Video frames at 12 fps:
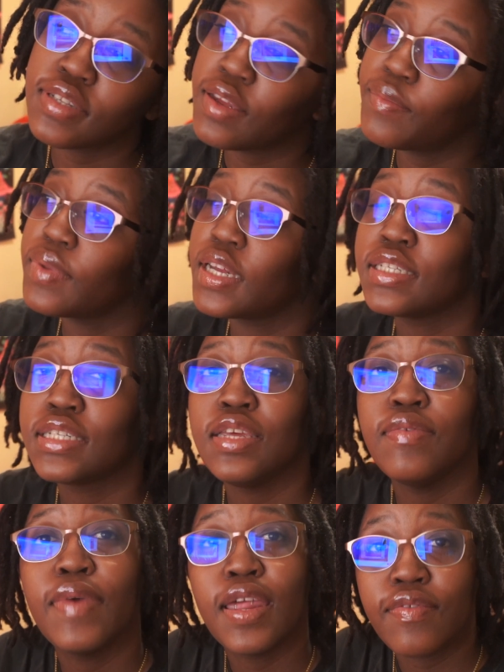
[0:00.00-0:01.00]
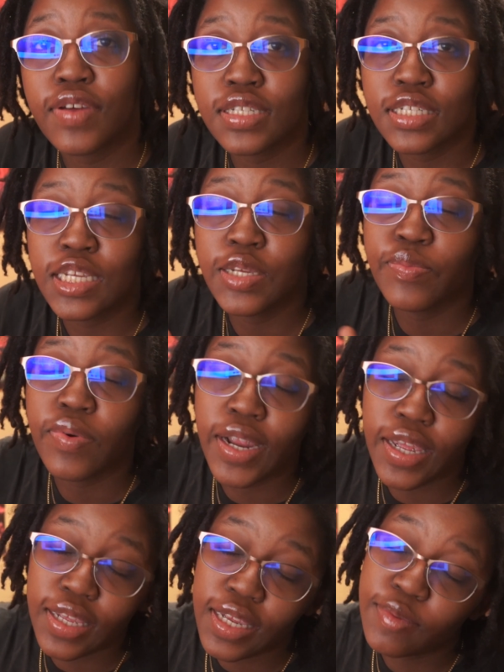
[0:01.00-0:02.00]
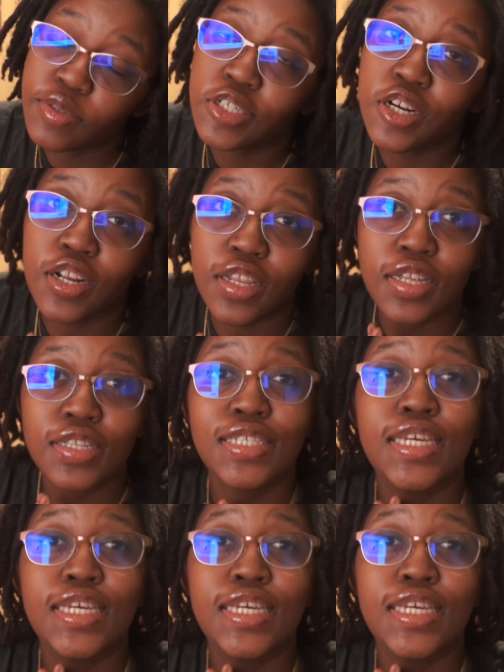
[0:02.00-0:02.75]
stay blessed, keep manifesting, keep praying, keep journaling.